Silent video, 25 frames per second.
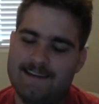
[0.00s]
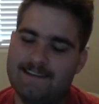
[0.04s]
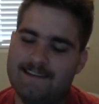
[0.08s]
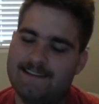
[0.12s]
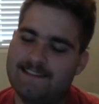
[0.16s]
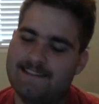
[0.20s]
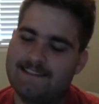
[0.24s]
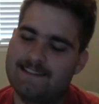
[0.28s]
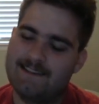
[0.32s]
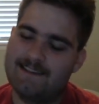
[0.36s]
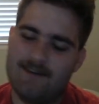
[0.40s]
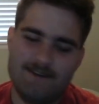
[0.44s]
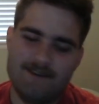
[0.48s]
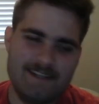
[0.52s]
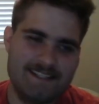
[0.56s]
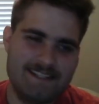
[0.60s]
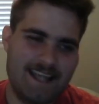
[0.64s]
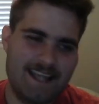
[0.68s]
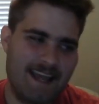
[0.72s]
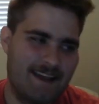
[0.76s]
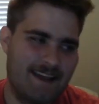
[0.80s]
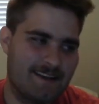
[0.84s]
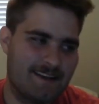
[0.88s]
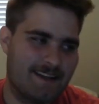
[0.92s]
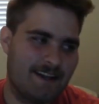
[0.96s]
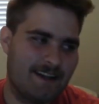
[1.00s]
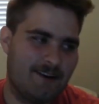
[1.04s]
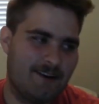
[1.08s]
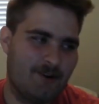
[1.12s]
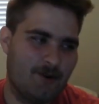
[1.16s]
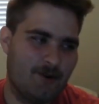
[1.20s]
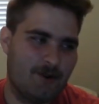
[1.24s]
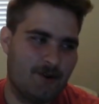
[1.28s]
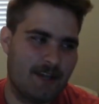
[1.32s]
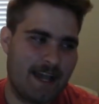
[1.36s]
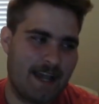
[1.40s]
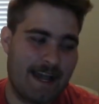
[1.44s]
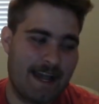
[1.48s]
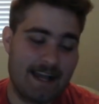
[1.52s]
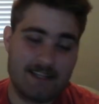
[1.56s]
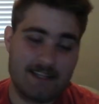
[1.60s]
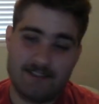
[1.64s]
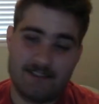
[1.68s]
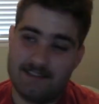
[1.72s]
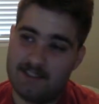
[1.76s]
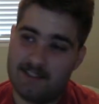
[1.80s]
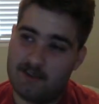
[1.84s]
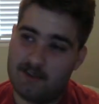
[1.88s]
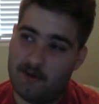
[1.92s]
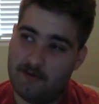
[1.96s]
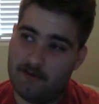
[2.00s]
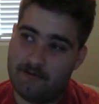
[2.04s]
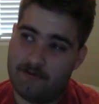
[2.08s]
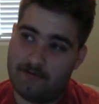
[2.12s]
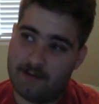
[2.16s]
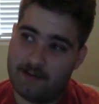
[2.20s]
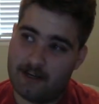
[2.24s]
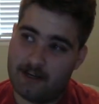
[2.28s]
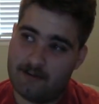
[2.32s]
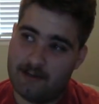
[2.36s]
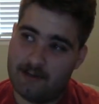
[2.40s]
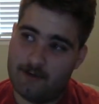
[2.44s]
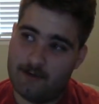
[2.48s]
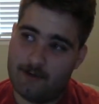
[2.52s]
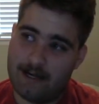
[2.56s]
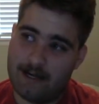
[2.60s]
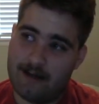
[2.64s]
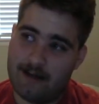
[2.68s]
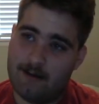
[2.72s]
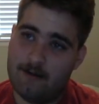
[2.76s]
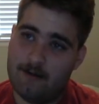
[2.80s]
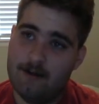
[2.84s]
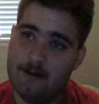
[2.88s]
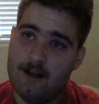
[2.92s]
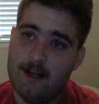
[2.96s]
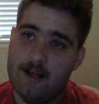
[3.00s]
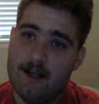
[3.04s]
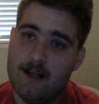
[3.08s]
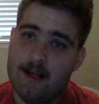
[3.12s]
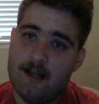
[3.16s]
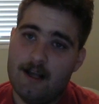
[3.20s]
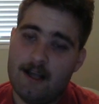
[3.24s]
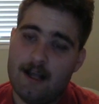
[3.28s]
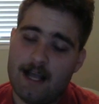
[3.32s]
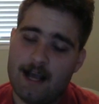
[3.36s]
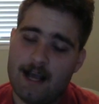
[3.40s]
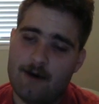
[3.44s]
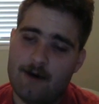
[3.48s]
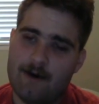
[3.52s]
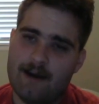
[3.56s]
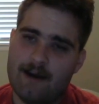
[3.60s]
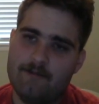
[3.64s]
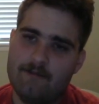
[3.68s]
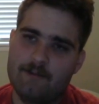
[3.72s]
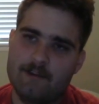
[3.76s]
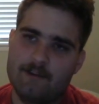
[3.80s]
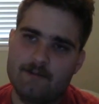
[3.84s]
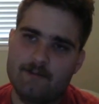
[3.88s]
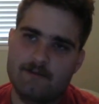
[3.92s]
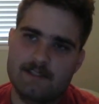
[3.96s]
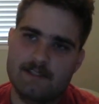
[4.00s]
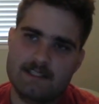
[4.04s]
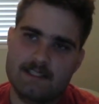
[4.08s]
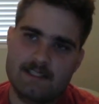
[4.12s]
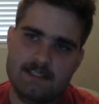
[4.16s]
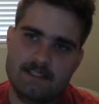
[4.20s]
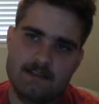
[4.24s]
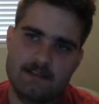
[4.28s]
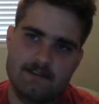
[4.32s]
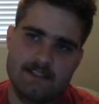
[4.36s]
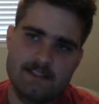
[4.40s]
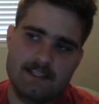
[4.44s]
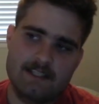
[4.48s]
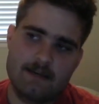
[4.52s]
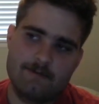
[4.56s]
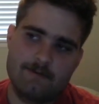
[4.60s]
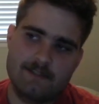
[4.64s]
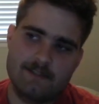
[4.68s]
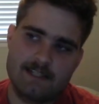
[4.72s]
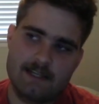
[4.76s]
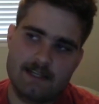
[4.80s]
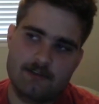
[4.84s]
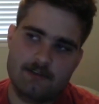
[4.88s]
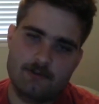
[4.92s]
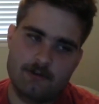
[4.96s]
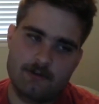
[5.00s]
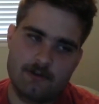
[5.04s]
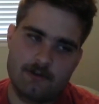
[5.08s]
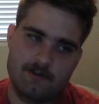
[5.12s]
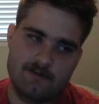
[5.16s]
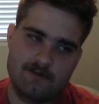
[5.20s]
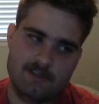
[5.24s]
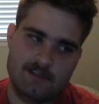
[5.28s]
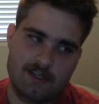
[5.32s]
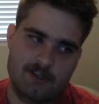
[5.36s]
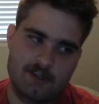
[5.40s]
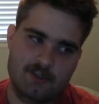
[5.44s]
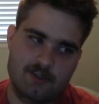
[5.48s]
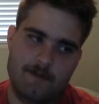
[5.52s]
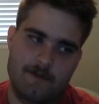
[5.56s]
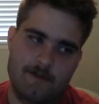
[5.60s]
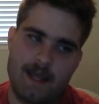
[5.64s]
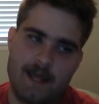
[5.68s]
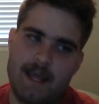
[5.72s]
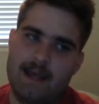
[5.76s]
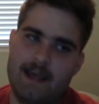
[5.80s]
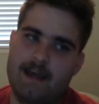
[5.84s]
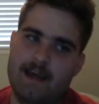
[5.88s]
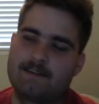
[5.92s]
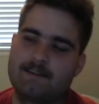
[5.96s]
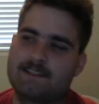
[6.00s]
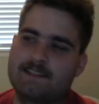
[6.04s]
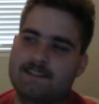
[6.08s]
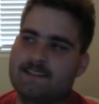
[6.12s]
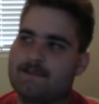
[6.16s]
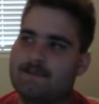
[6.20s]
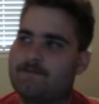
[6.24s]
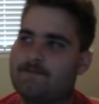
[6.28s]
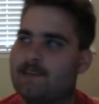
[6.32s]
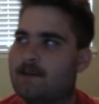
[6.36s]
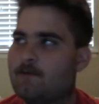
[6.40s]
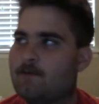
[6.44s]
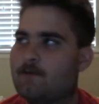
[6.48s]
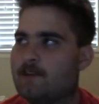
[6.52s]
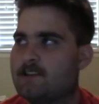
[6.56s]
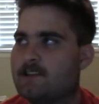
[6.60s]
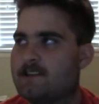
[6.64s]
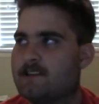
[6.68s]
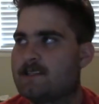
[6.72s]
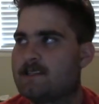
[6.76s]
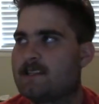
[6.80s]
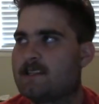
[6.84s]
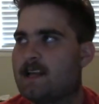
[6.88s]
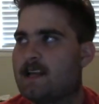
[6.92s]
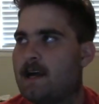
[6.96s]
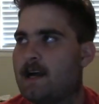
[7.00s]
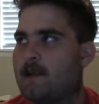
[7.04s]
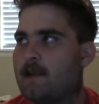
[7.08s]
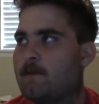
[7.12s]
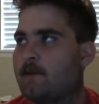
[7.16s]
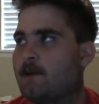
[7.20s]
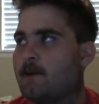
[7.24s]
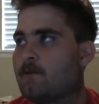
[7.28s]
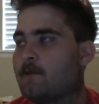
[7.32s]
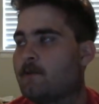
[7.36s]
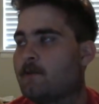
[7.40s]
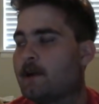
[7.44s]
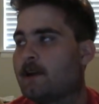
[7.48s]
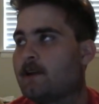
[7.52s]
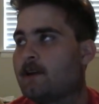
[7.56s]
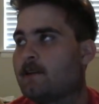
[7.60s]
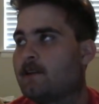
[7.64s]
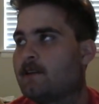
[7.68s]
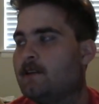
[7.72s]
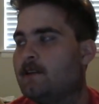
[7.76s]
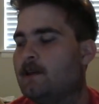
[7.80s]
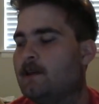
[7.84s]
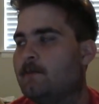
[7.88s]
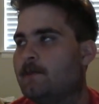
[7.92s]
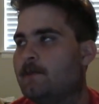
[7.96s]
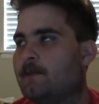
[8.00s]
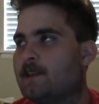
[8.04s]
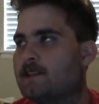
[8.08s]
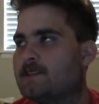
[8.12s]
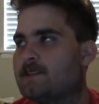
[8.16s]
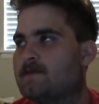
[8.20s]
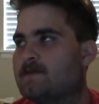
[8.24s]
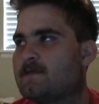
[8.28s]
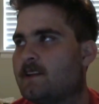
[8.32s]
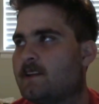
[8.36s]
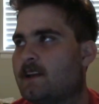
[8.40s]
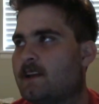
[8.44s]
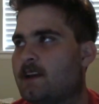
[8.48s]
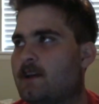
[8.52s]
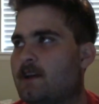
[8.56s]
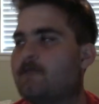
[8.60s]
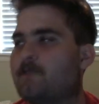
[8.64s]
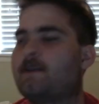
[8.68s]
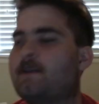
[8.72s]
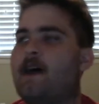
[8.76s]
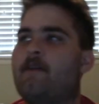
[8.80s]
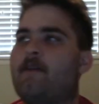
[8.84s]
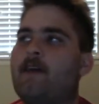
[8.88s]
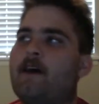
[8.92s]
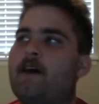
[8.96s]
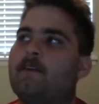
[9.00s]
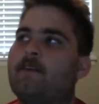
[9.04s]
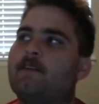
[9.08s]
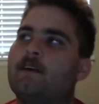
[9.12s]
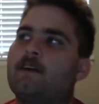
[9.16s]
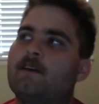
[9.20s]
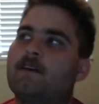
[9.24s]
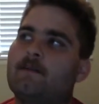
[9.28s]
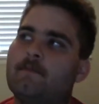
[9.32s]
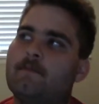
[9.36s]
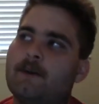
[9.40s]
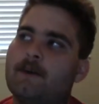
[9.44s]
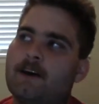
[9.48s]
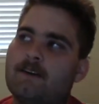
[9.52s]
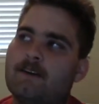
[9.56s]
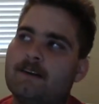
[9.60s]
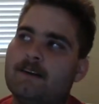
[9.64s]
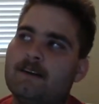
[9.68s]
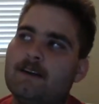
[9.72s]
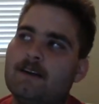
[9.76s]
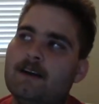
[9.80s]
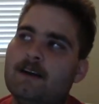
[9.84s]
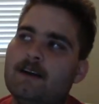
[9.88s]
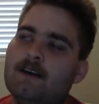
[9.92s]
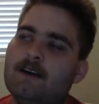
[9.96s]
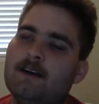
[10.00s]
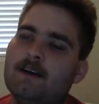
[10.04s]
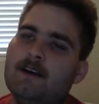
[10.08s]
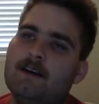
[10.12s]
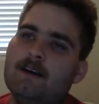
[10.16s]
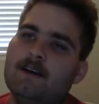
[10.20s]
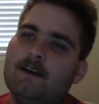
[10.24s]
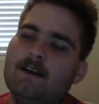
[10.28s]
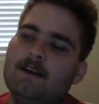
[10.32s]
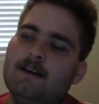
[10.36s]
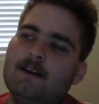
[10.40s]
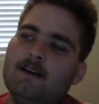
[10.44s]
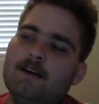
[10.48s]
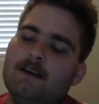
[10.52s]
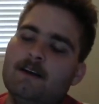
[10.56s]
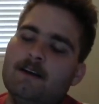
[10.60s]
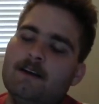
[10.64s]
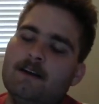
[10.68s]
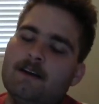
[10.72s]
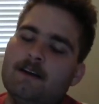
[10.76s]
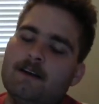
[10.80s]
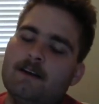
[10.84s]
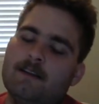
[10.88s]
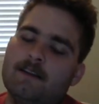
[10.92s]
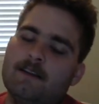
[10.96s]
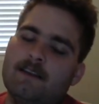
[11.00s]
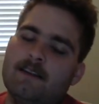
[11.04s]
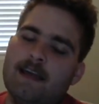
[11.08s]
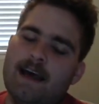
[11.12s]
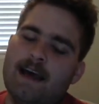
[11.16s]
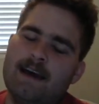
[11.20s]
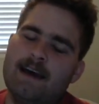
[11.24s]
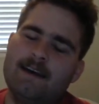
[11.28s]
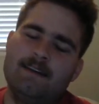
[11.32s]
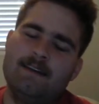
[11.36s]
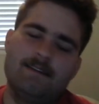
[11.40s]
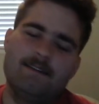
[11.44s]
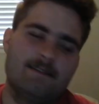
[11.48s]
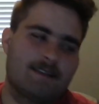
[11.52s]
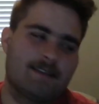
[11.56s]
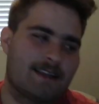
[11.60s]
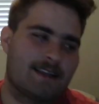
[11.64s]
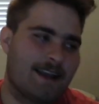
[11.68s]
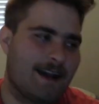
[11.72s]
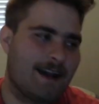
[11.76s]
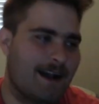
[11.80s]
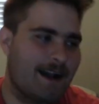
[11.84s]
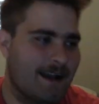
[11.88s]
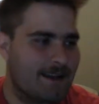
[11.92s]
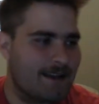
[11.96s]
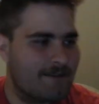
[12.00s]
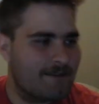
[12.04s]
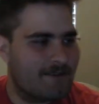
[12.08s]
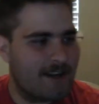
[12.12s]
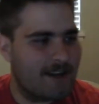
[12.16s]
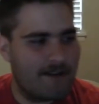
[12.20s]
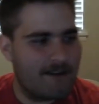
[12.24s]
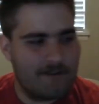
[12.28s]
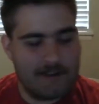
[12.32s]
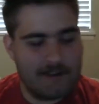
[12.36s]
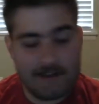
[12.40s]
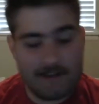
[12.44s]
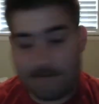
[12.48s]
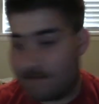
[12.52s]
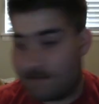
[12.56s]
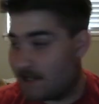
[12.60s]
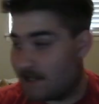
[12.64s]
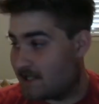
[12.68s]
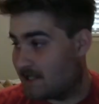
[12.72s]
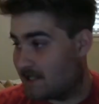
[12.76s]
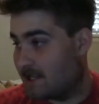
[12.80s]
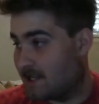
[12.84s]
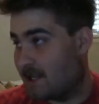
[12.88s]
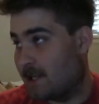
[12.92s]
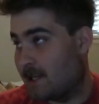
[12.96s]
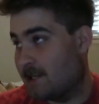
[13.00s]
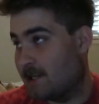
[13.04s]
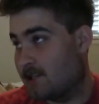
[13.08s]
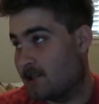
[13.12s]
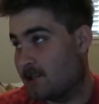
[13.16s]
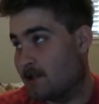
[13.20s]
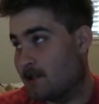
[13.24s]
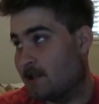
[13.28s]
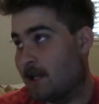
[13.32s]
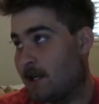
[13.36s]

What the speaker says: Sony's handheld actually sold fairly well. However, there was a series that was introduced in Japan, something which has kind of been a running theme in this video now that I think about it, that kind of covered the investigation